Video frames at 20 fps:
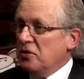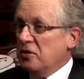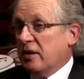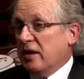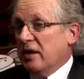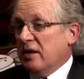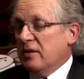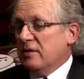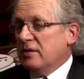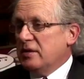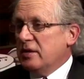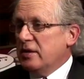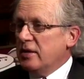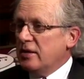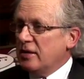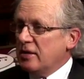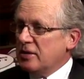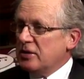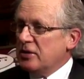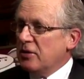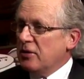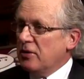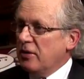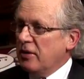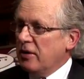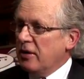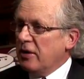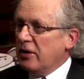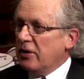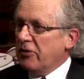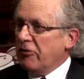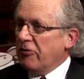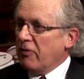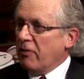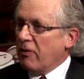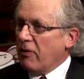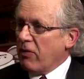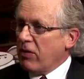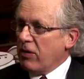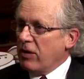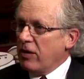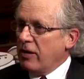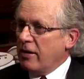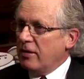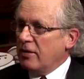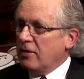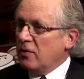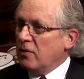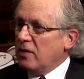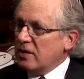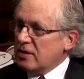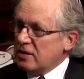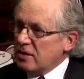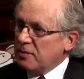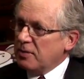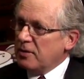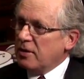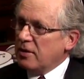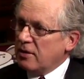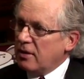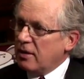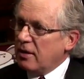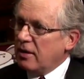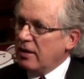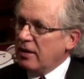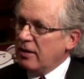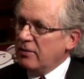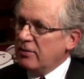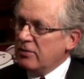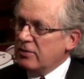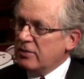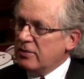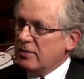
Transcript: you cannot see it, it's not there. Once upon a time,